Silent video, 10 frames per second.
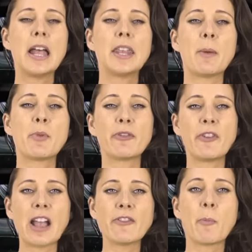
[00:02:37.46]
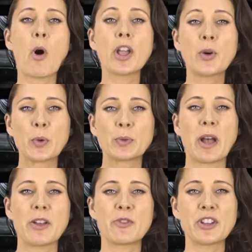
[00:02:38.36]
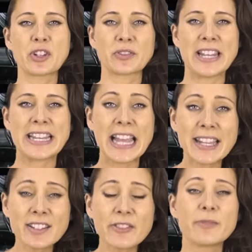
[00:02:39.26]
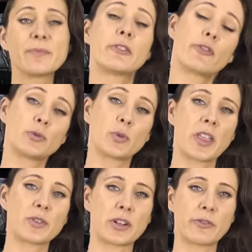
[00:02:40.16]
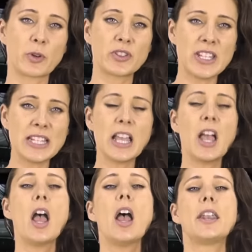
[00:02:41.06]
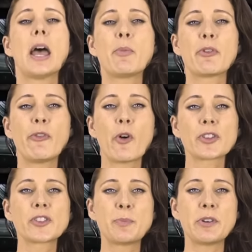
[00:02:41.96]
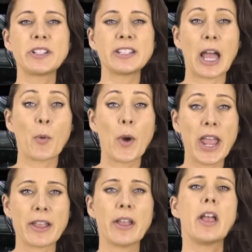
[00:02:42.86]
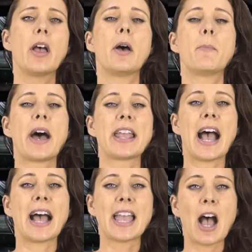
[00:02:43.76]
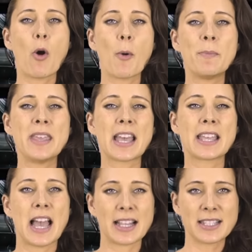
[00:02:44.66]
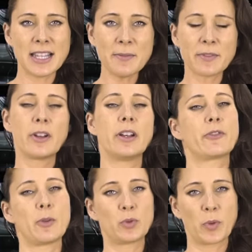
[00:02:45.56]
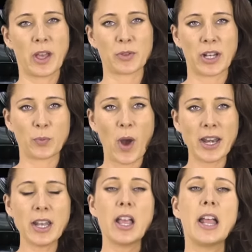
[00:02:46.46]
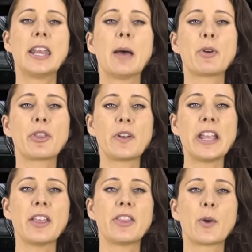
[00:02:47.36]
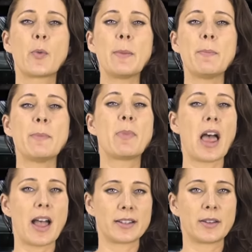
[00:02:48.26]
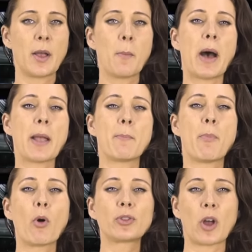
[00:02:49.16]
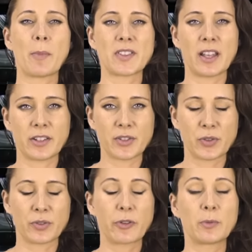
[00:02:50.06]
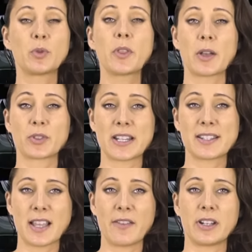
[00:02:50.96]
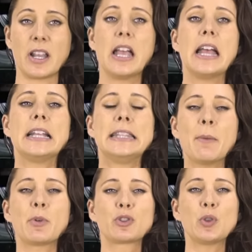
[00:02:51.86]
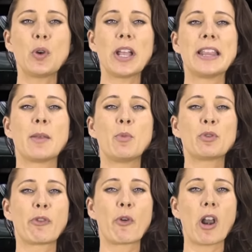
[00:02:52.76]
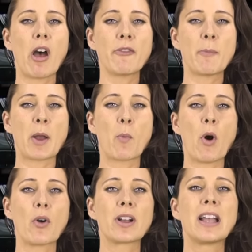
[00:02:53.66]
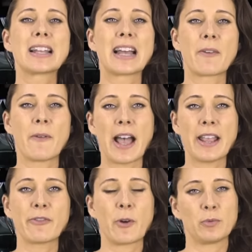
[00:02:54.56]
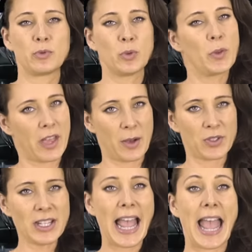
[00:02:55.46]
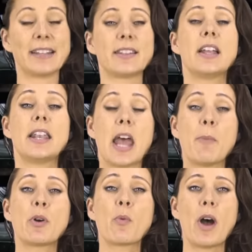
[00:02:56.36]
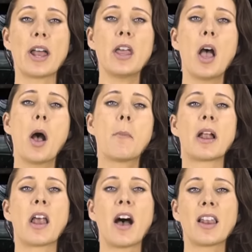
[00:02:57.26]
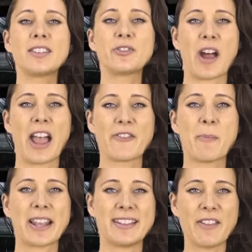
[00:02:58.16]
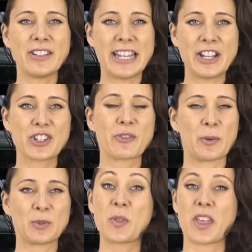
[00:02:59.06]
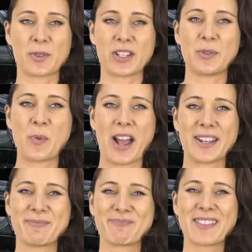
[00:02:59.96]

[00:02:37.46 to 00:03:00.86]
Number five, Boyhood by Richard Linklater from 2014. Number four, Spirited Away uh, by Hayao Mikayazi uh, from 2001. Number three, There Will Be Blood by Paul Thomas Anderson from 2007, number two In the Mood for Love by Wong Kar-wai from 2000, and number one Mulholland Drive by David Lynch from 2001.